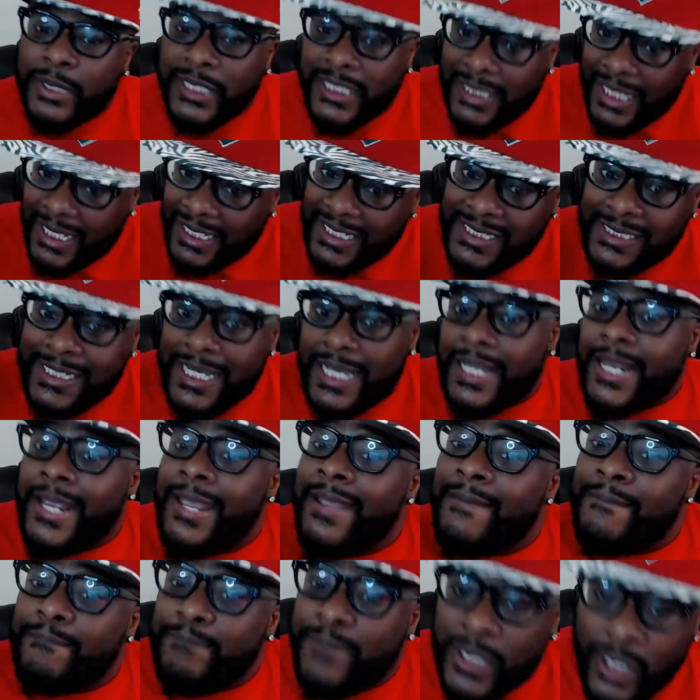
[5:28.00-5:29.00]
like I said,
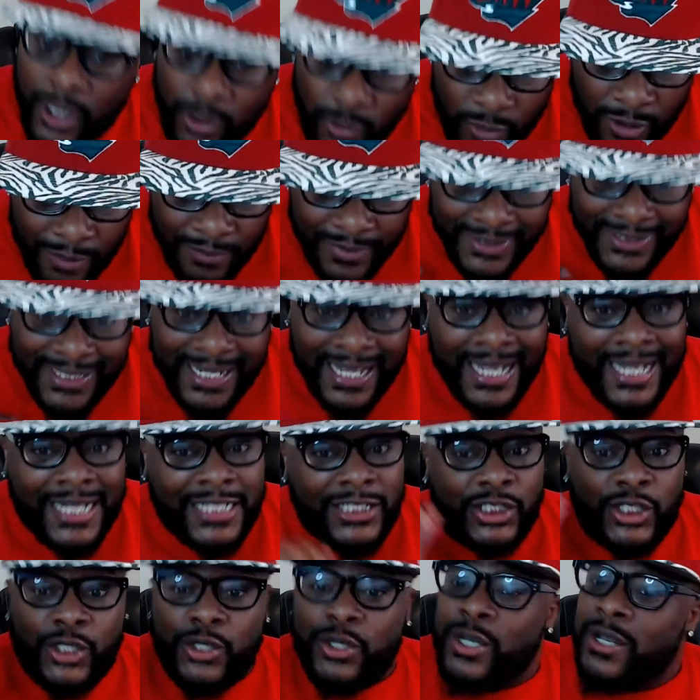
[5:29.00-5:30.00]
being a womanizer,
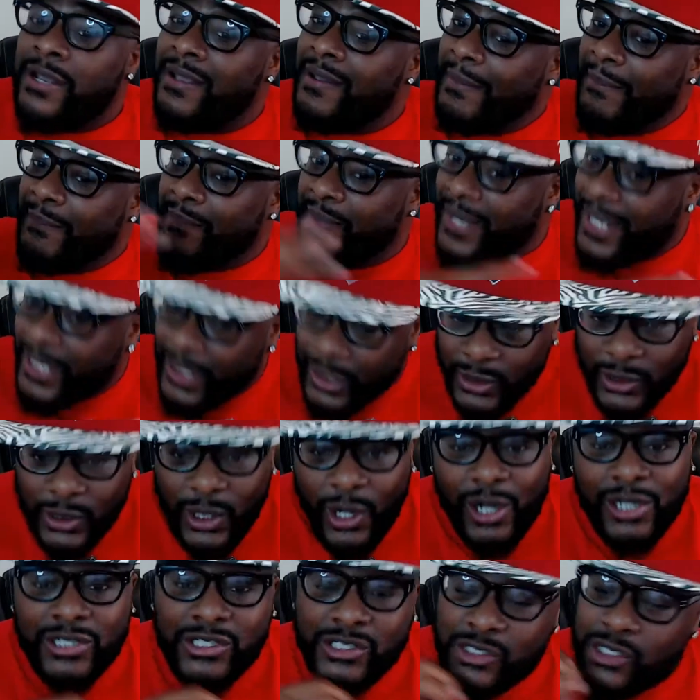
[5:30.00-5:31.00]
being a
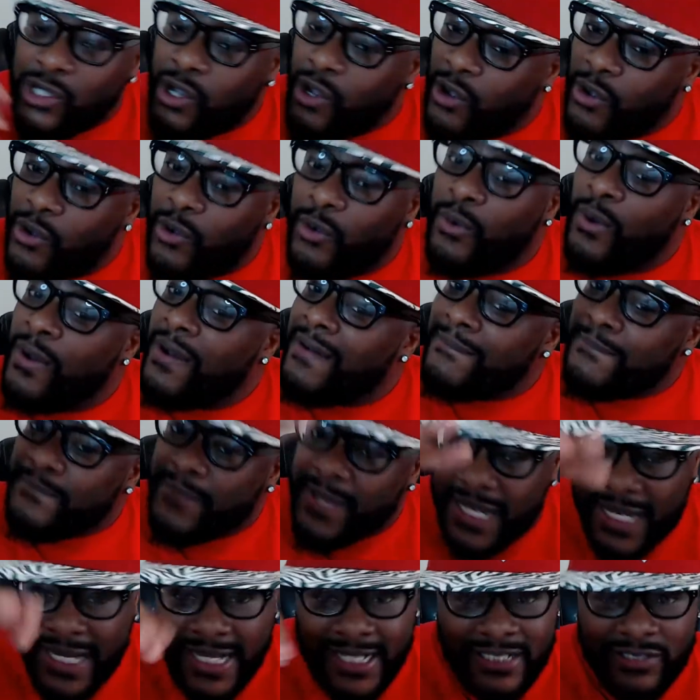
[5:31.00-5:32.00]
lost soul,
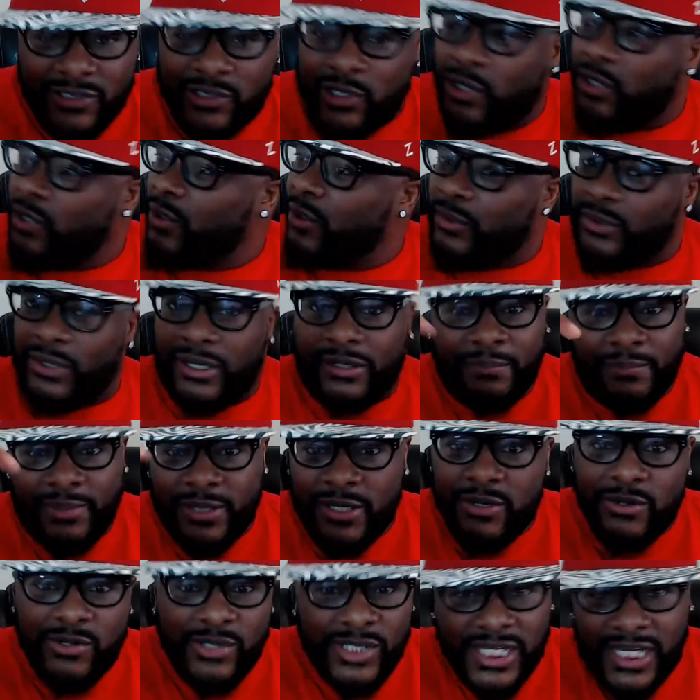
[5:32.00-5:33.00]
being
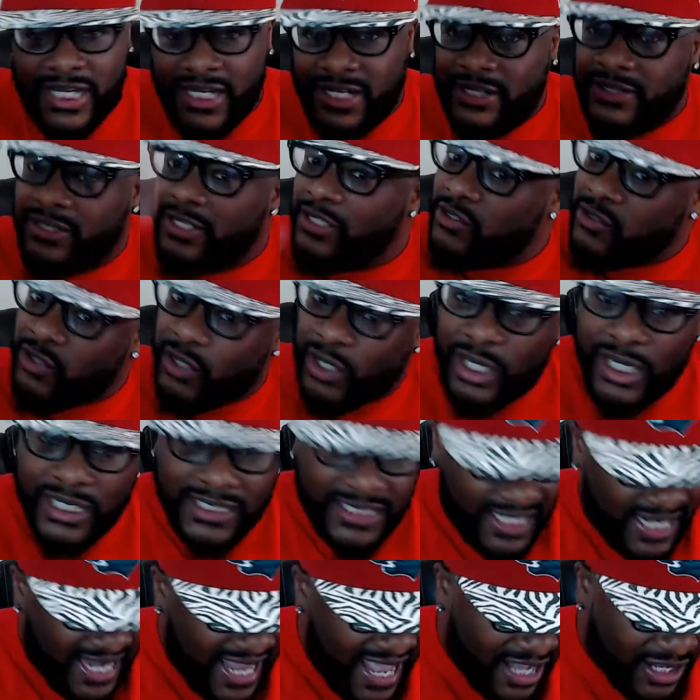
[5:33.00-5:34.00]
abusing the drugs and the
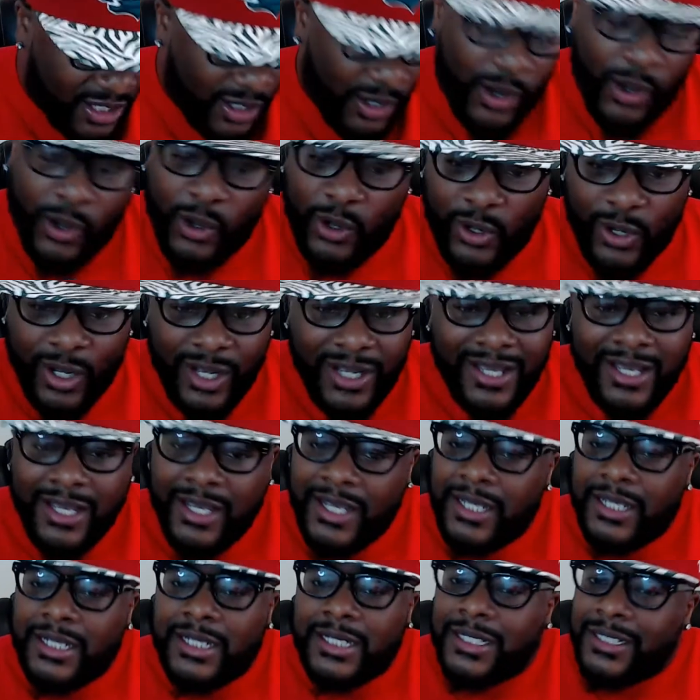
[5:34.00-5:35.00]
alcohol,
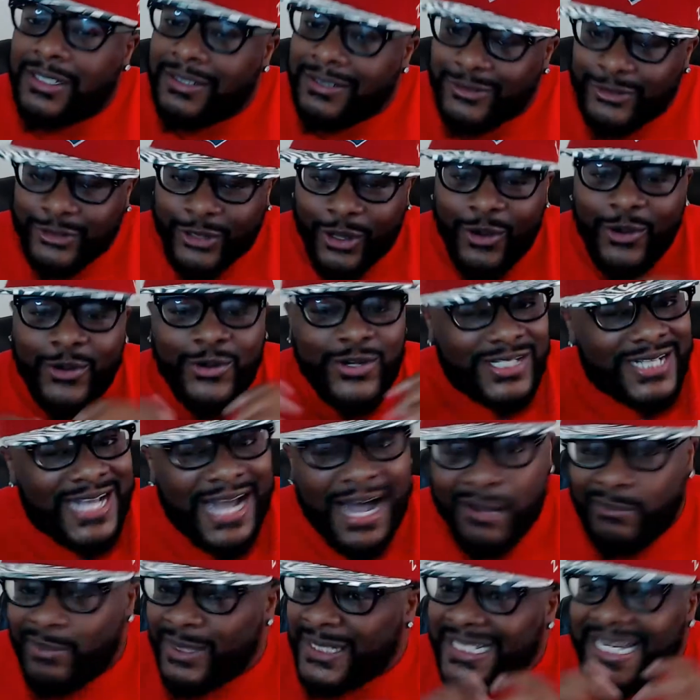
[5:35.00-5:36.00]
those
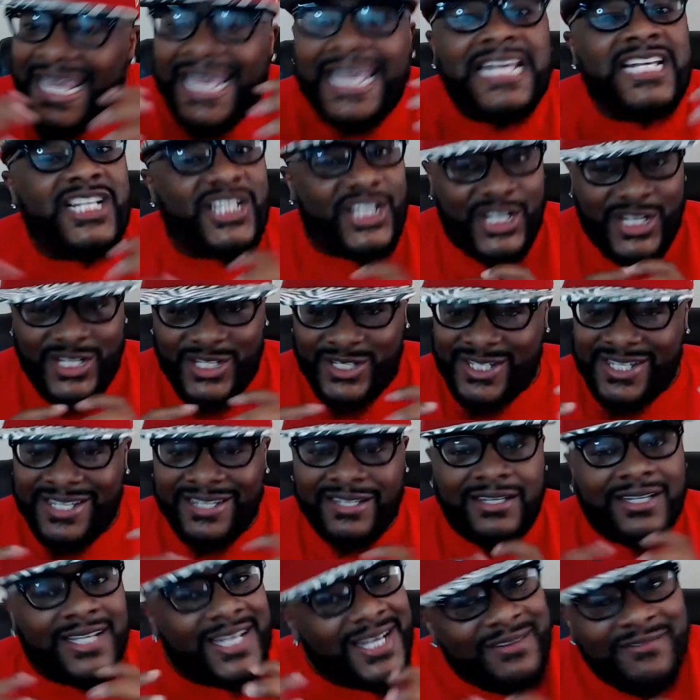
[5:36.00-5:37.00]
combinations
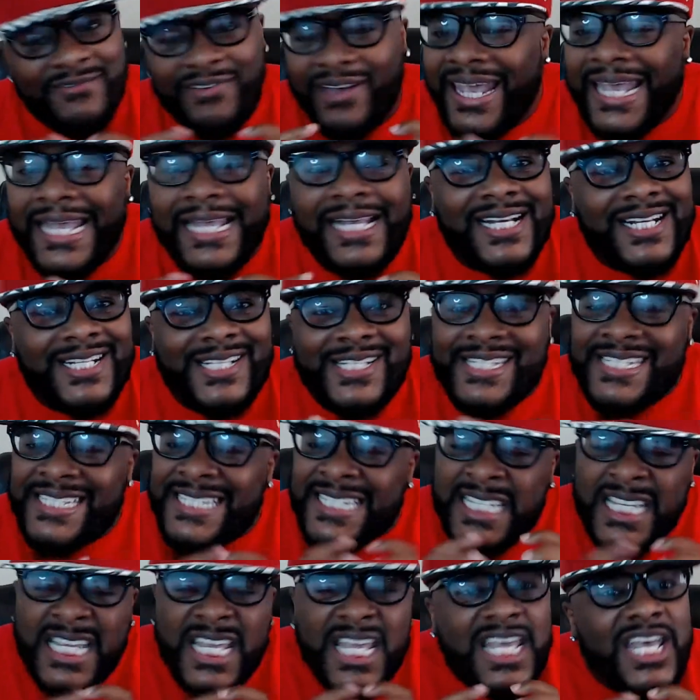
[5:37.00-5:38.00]
in Vegas
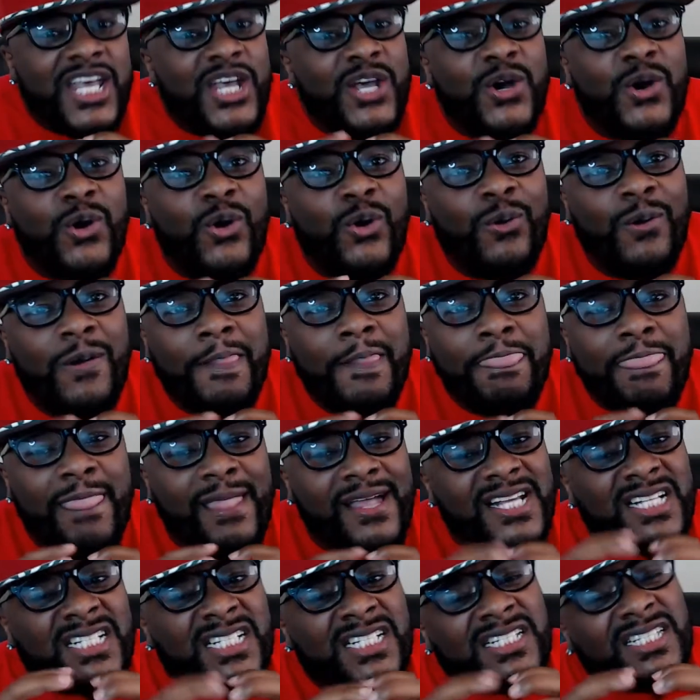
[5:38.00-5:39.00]
still
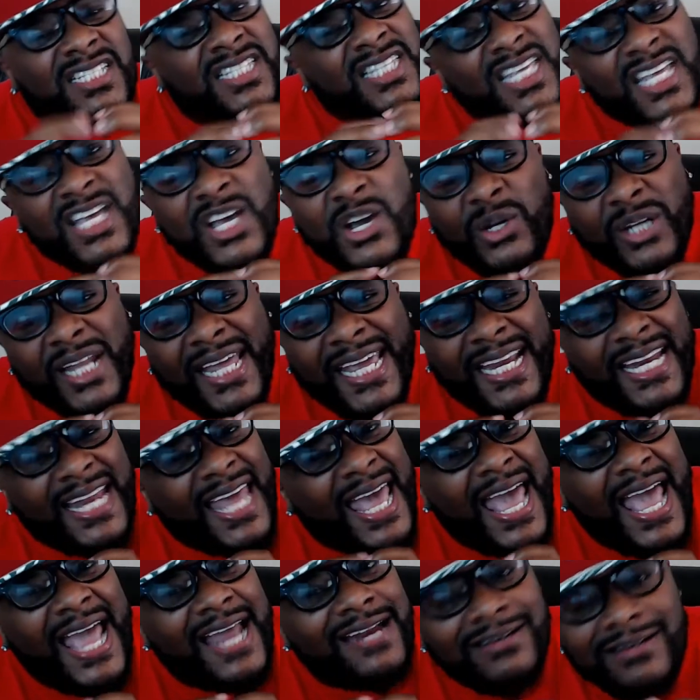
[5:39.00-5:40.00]
ain't
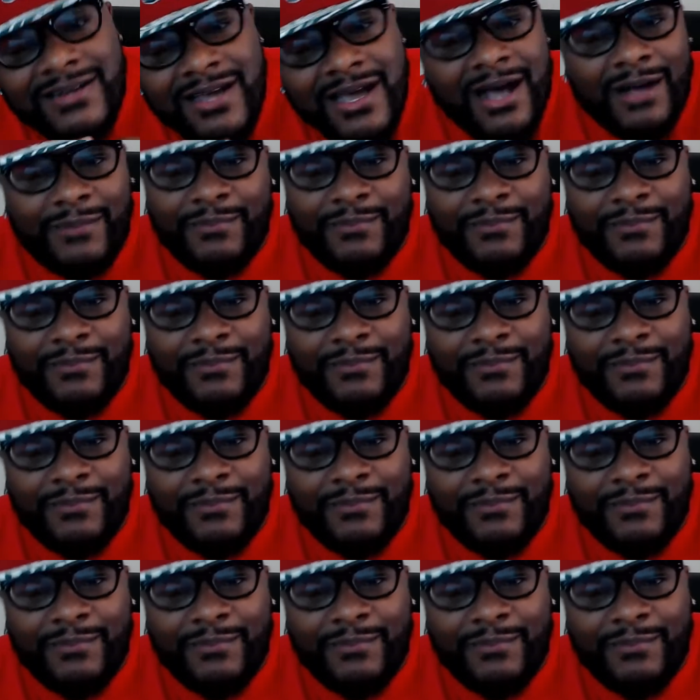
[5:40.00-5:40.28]
adding up